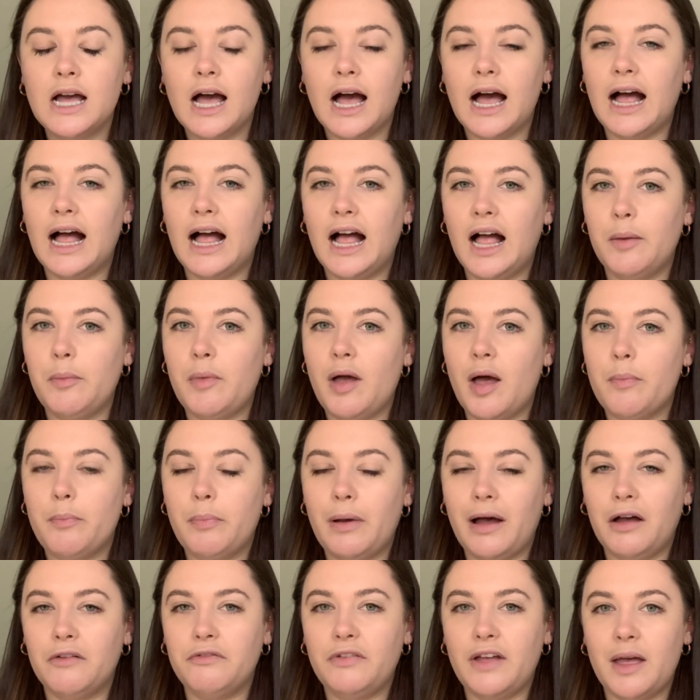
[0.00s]
Um,
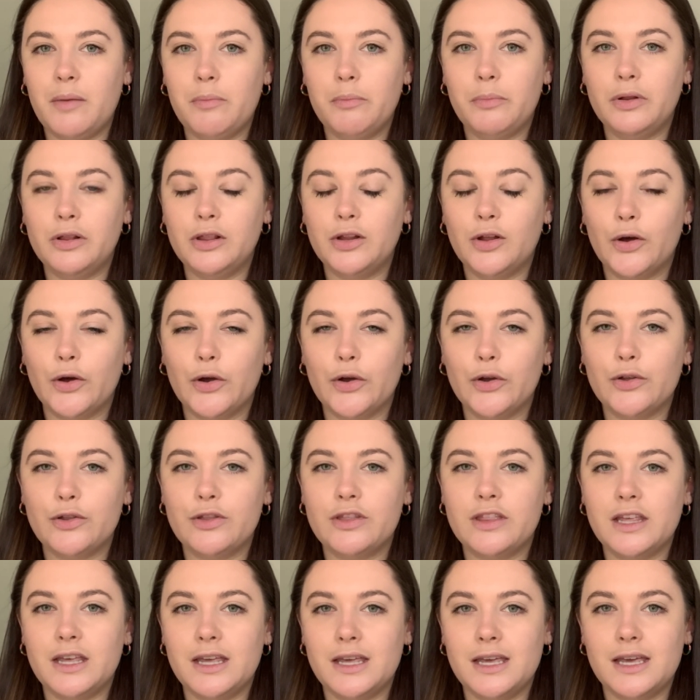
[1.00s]
above and below
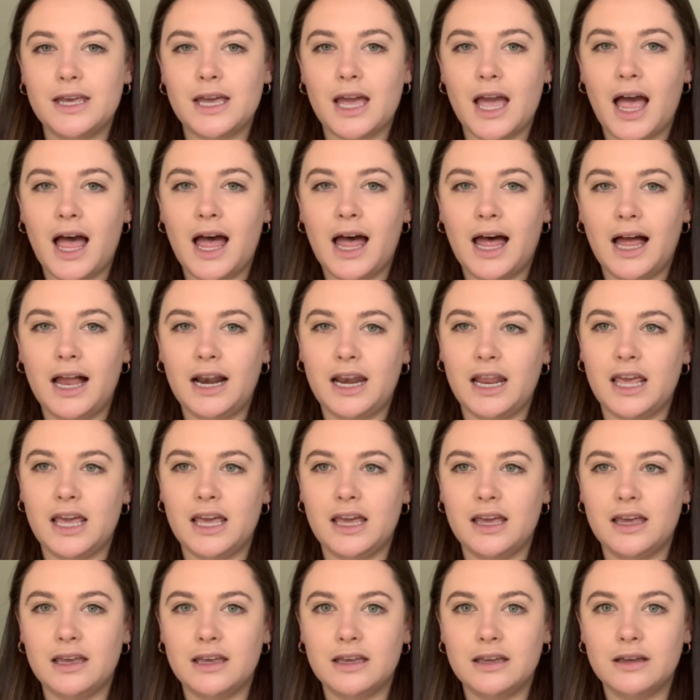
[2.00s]
the
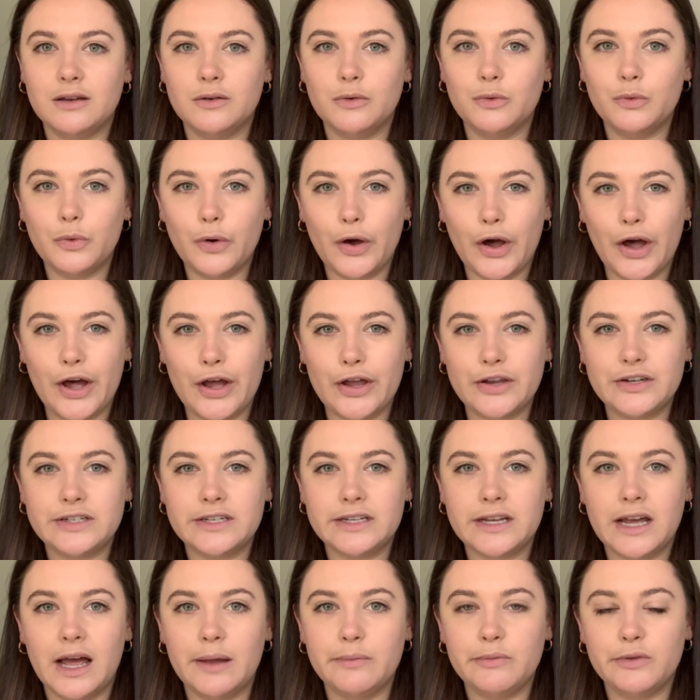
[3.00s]
honey word,
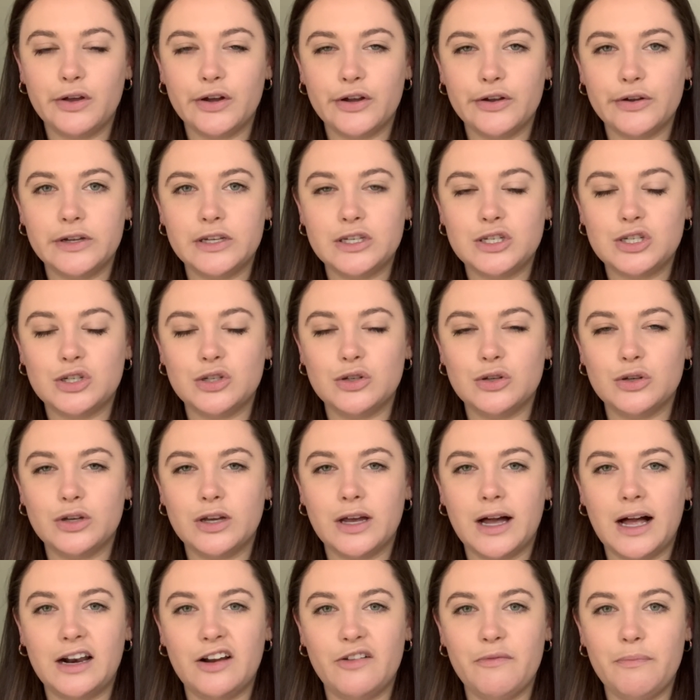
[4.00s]
I'm going to
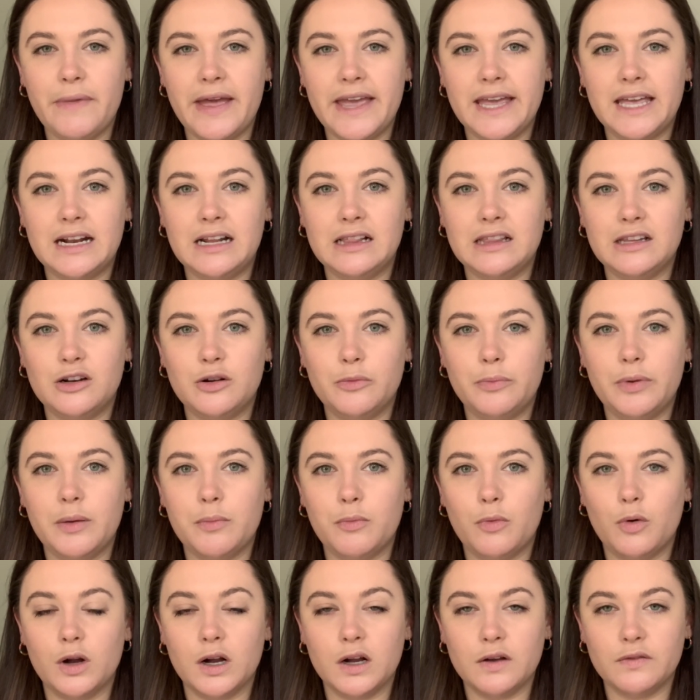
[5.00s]
kind of make it a little bit
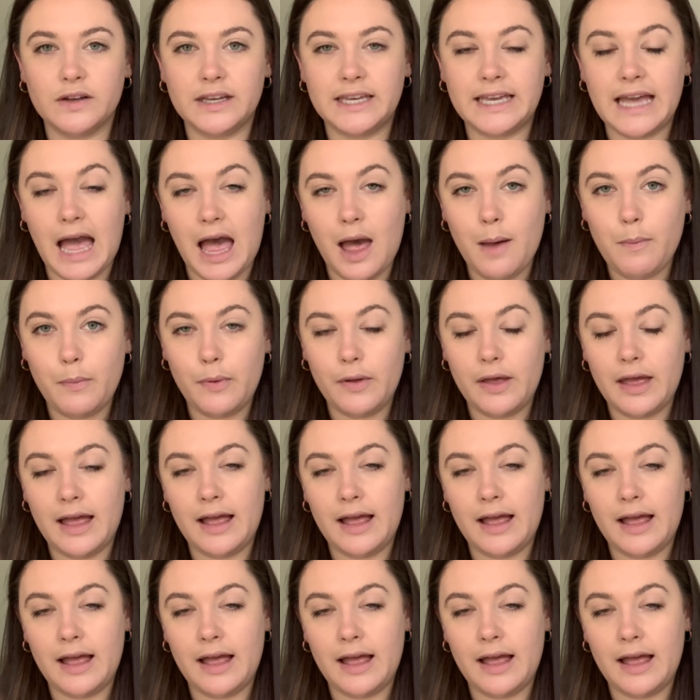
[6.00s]
more of a gap.